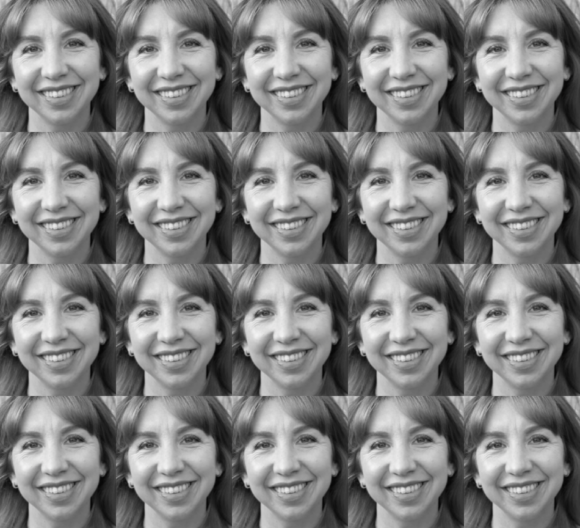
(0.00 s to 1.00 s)

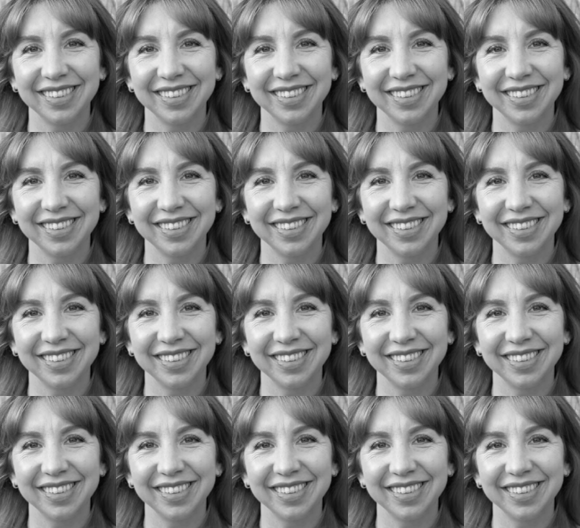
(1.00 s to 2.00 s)

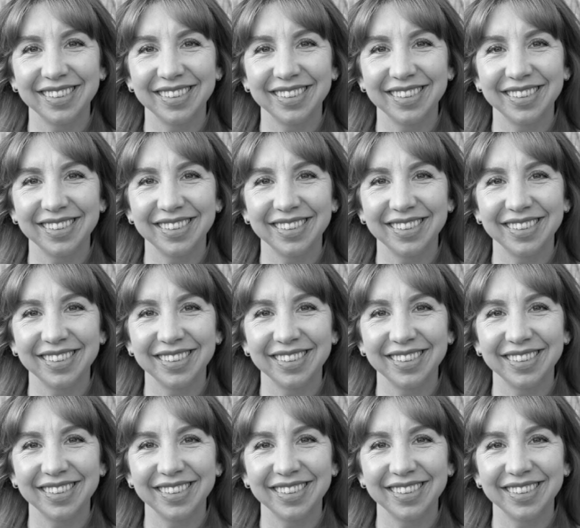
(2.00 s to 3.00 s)

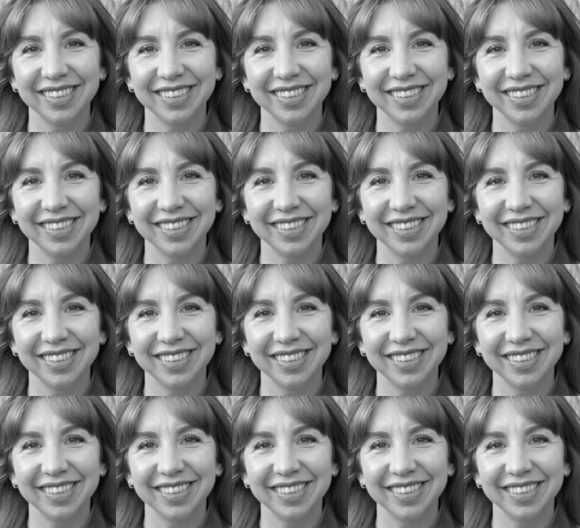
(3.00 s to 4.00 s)

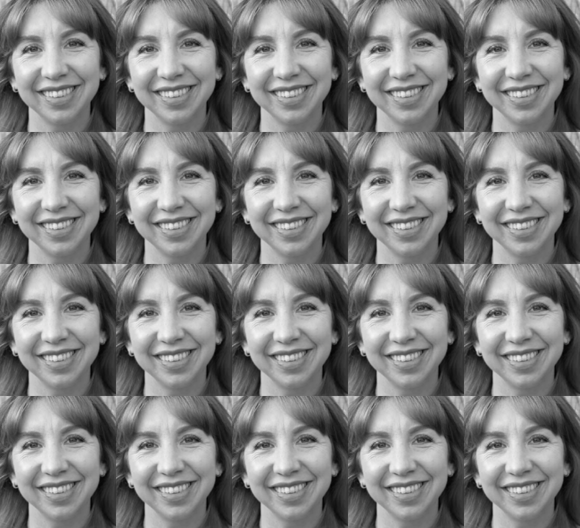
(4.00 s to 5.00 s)

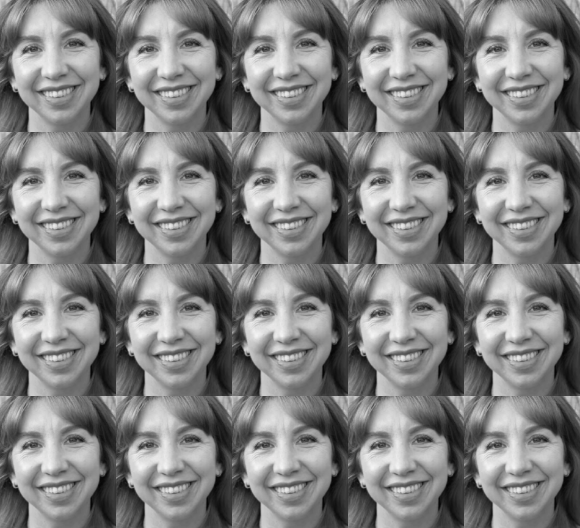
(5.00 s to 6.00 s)

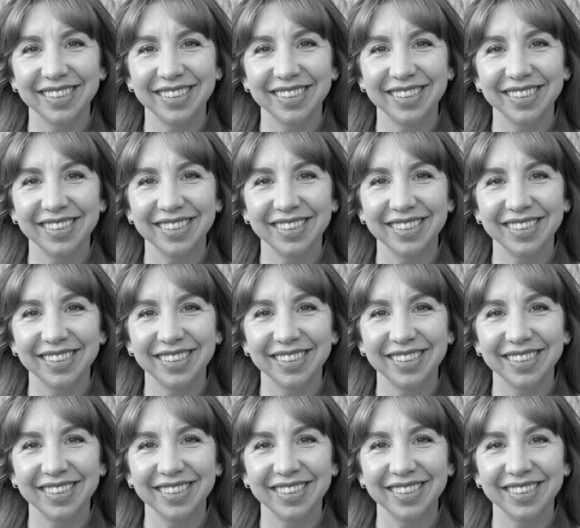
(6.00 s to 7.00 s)

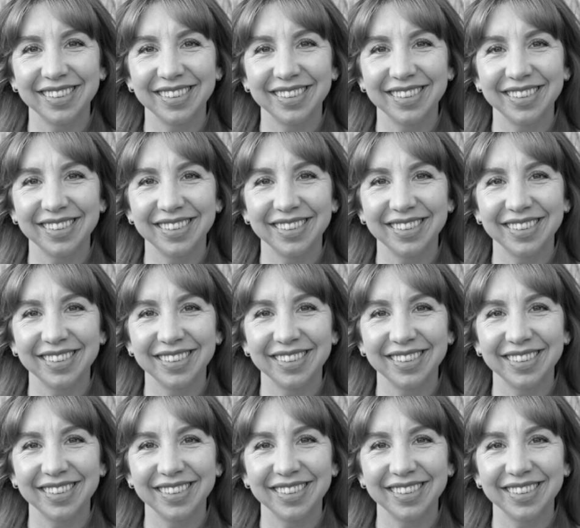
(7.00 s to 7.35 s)
The face doesn't move, so there is nothing to read.